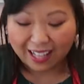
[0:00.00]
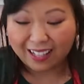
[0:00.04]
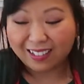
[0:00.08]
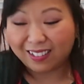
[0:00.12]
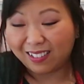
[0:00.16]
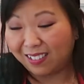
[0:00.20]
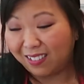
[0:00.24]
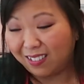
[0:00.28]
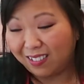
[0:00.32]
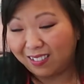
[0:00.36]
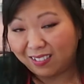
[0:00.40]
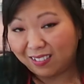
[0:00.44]

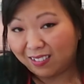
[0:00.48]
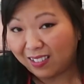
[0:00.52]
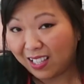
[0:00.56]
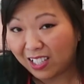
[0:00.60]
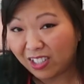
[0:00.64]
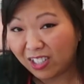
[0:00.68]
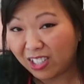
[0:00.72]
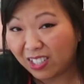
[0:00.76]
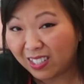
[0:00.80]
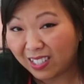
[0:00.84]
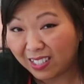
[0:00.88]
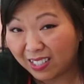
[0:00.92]

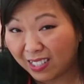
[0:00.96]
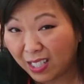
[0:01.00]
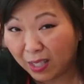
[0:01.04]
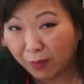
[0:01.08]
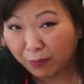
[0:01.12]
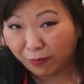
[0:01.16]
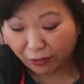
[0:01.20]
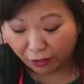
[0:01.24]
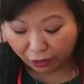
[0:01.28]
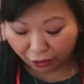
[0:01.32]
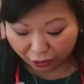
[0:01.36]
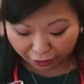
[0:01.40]
that's just a
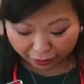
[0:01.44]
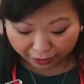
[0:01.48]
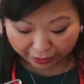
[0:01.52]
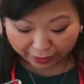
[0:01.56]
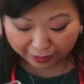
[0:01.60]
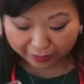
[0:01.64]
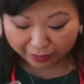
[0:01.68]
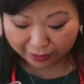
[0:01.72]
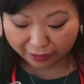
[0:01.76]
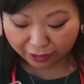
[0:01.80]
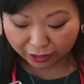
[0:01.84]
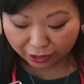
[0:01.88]
tip for
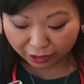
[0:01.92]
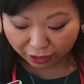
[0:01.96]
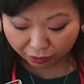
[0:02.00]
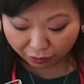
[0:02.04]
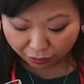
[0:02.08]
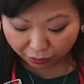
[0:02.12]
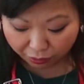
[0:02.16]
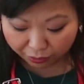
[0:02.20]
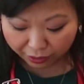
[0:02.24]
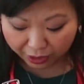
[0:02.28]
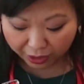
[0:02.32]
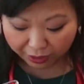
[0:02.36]
cookies in
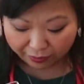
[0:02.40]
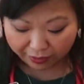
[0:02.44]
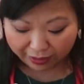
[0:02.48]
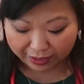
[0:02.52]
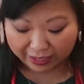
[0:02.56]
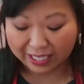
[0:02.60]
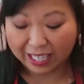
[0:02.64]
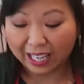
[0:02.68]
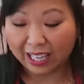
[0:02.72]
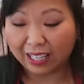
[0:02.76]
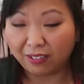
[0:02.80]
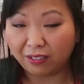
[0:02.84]
general. They
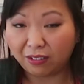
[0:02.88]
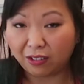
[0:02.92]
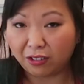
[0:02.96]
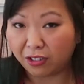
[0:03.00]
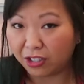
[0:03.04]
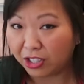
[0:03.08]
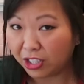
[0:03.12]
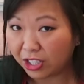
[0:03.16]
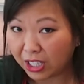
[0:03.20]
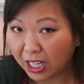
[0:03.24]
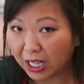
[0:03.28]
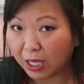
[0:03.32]
retain
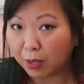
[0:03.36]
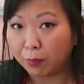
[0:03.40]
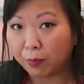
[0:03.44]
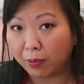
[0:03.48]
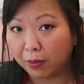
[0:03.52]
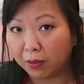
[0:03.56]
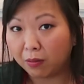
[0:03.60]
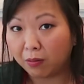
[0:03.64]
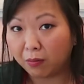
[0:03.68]
their shape